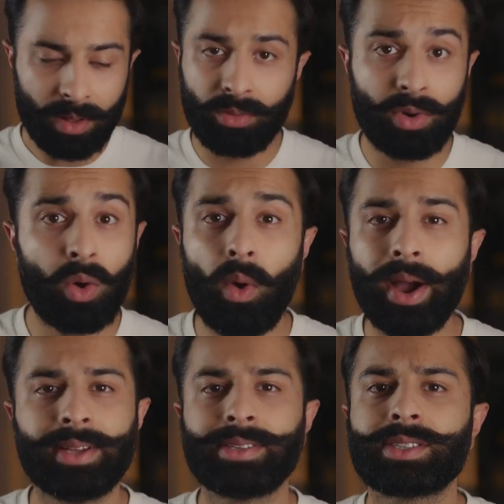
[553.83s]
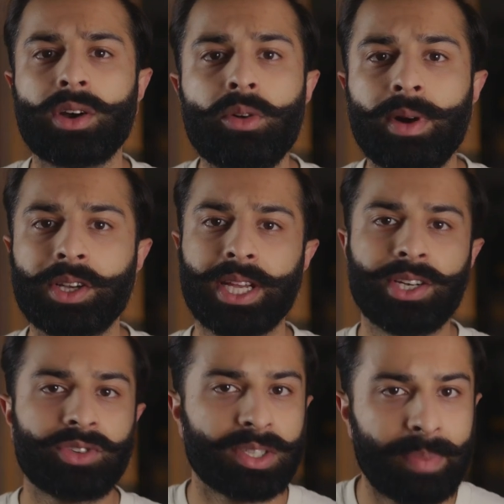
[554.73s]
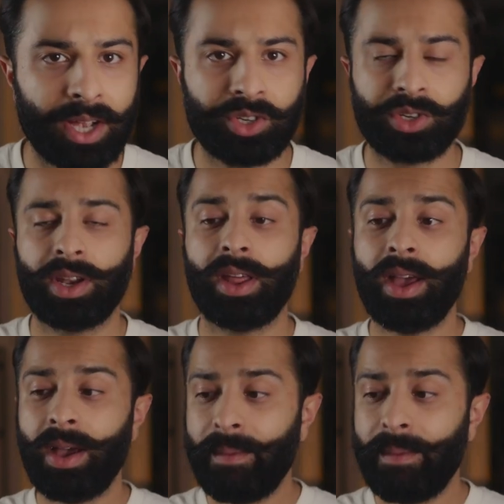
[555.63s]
requires so much introspection,